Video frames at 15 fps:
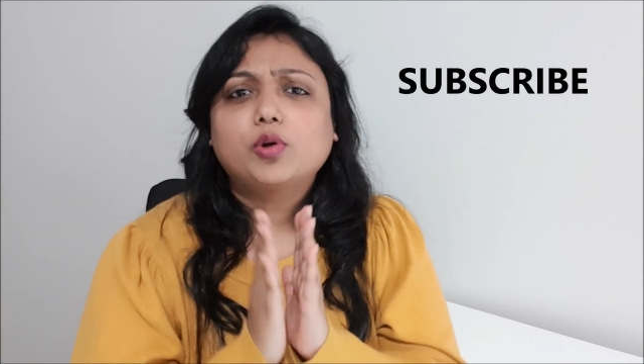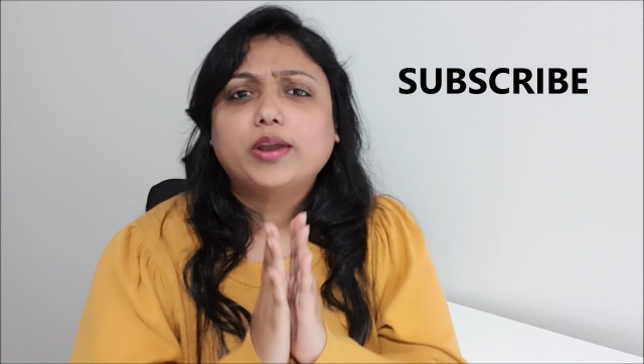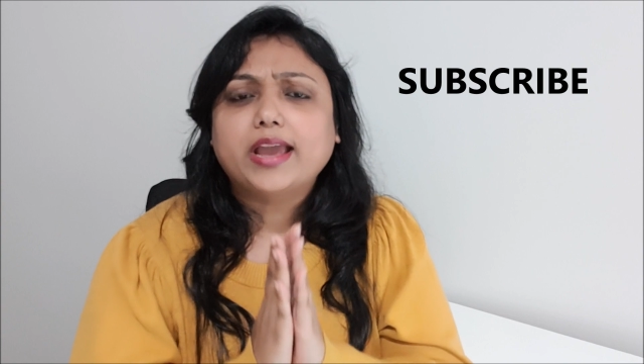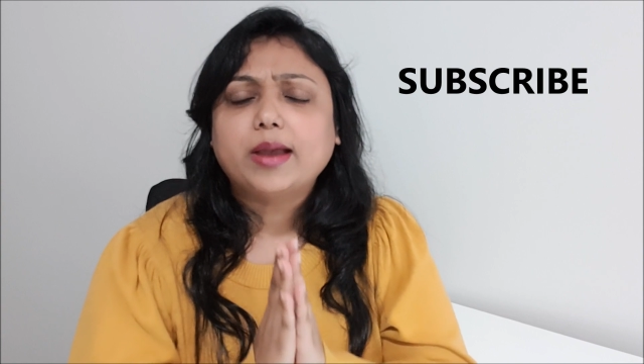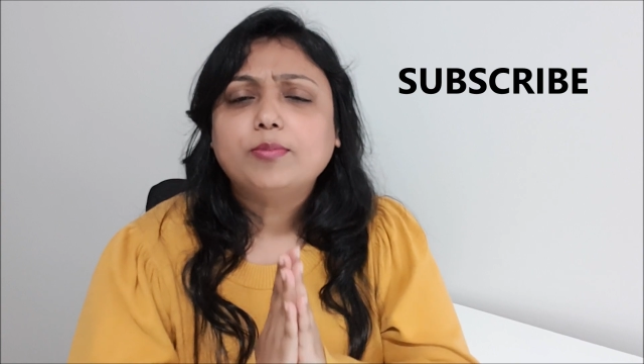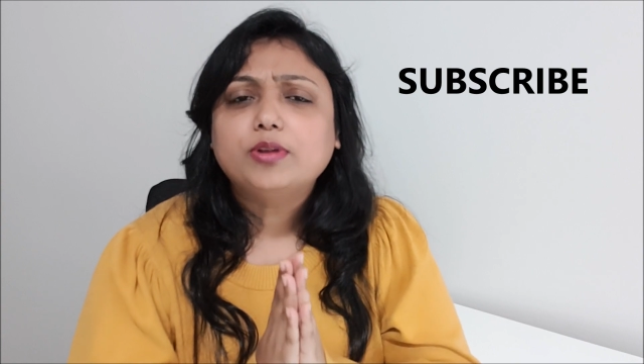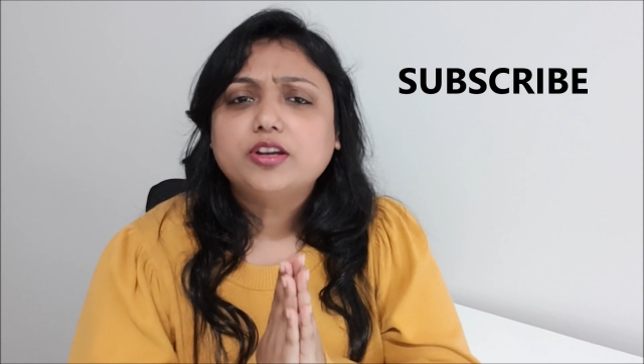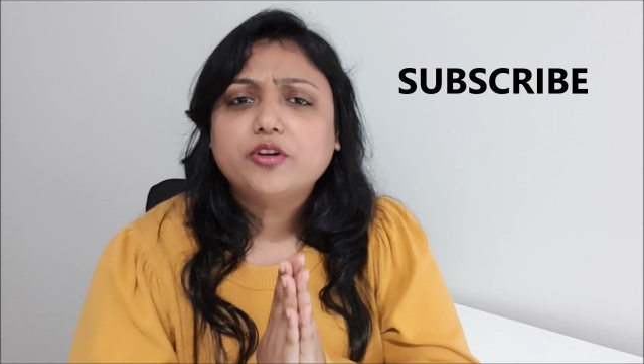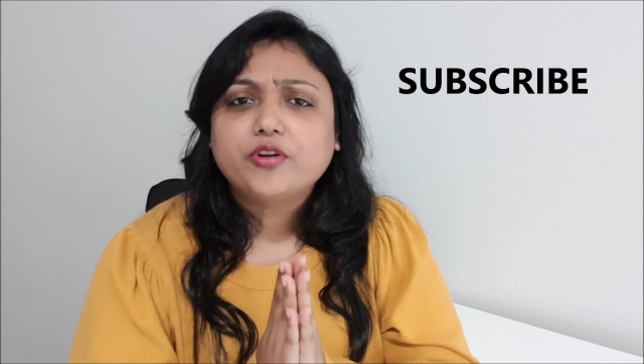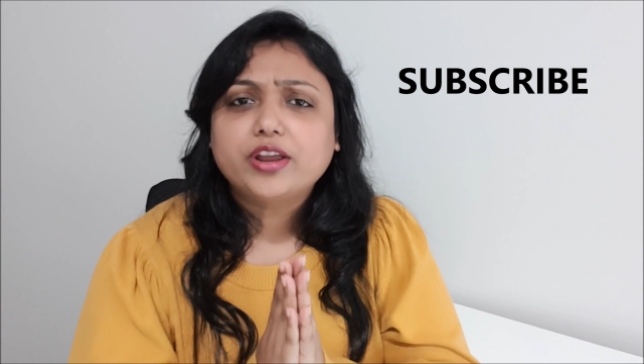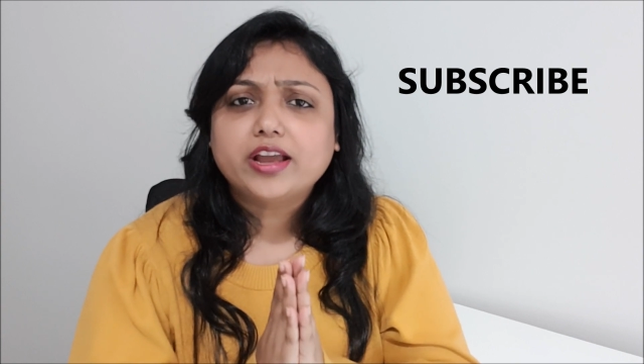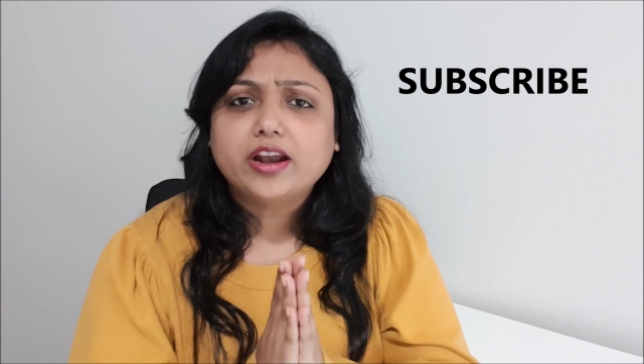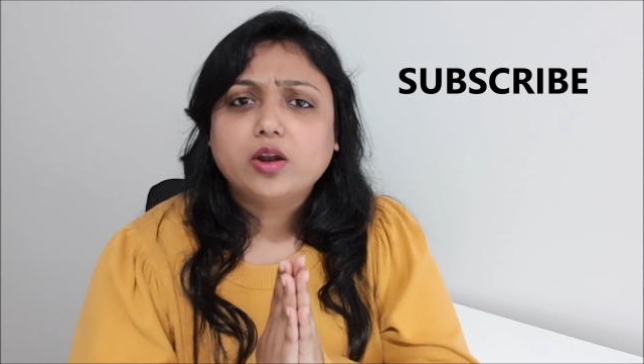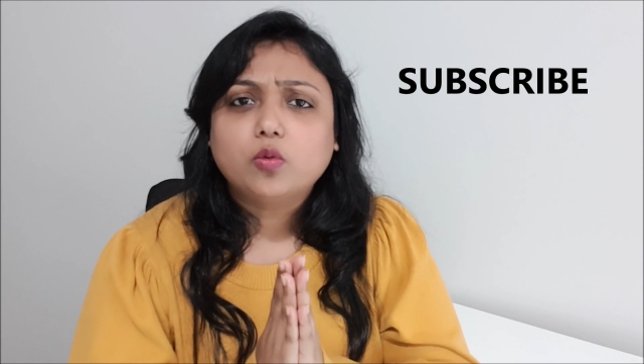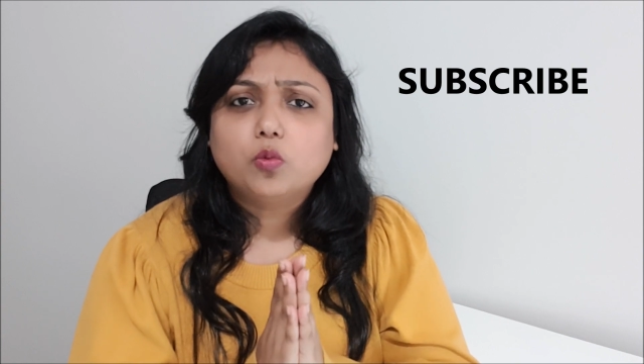
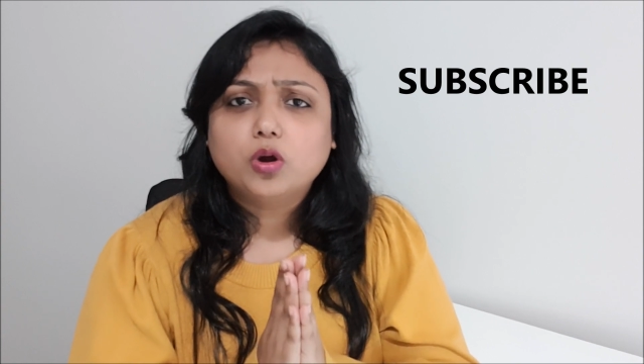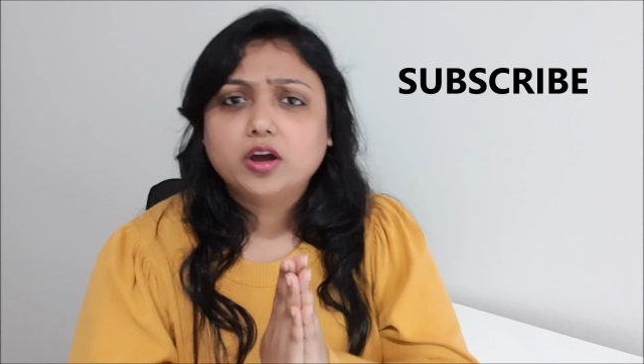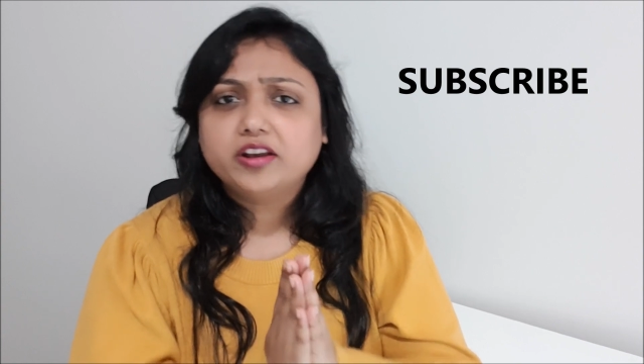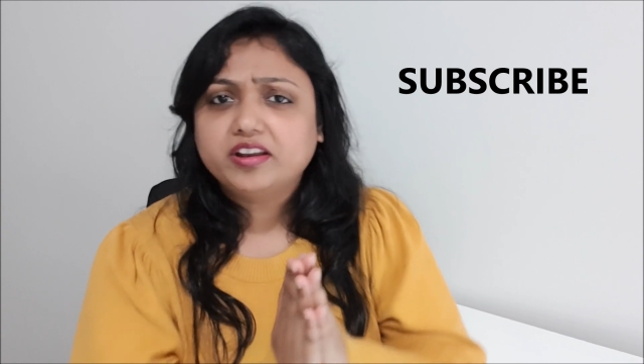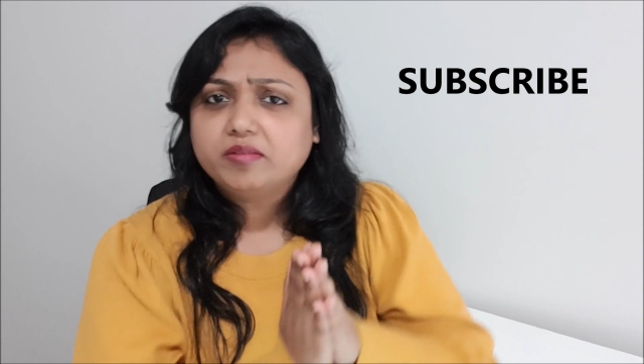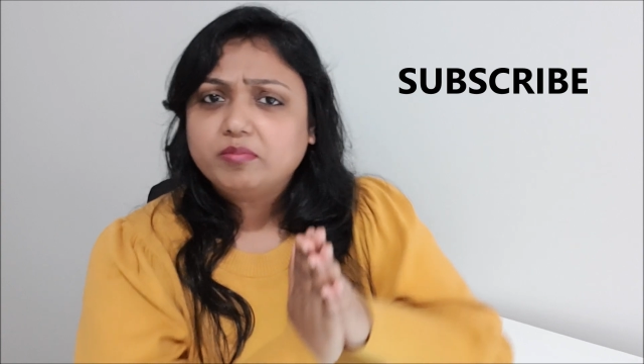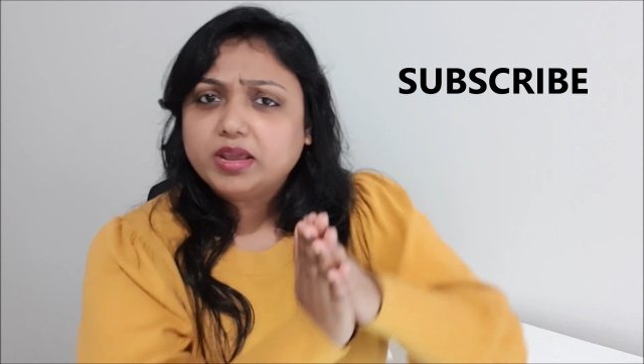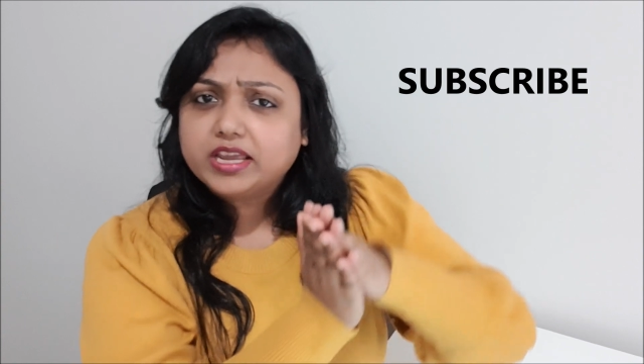vocabulary and a word and